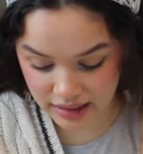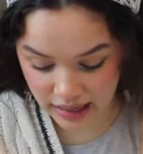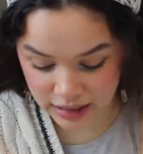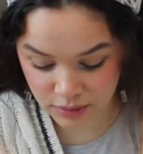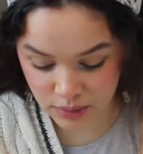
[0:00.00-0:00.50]

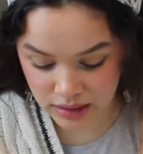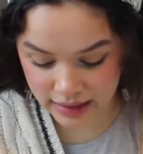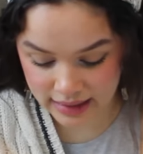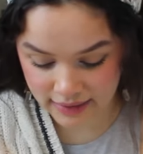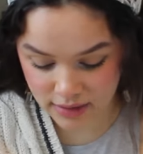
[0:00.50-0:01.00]
I don't want to
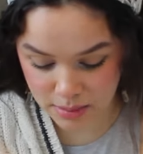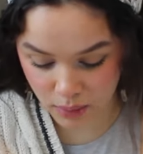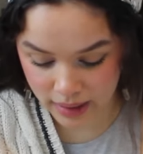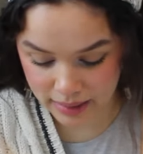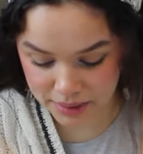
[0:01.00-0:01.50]
like give them
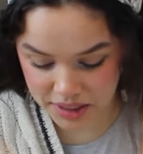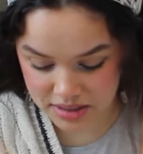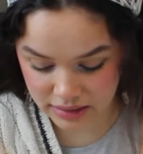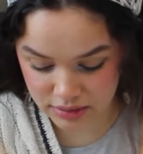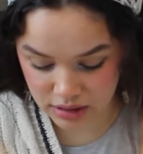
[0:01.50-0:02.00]
away because
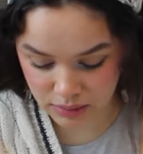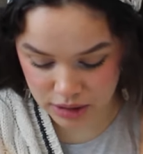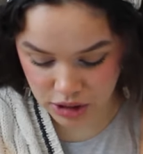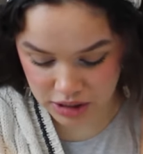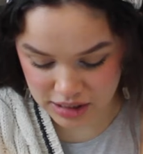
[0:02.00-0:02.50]
I really
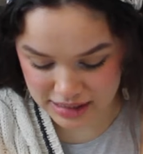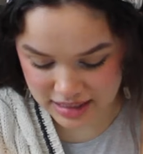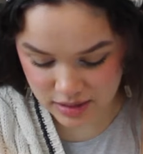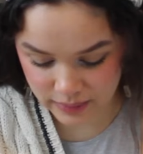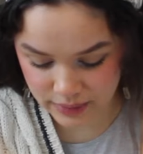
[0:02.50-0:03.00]
worked hard on
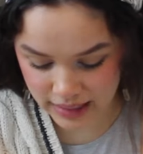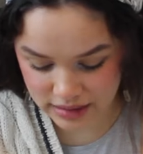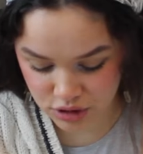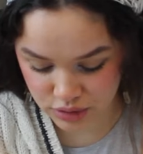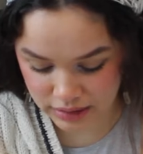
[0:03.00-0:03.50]
these, so I would like
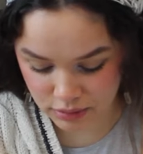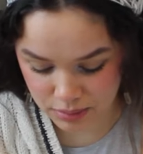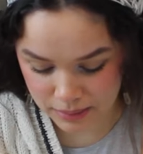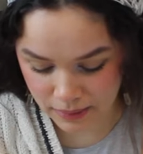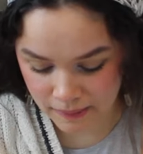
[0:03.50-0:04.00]
to trade with
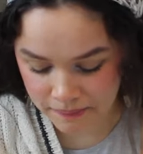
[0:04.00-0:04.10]
people.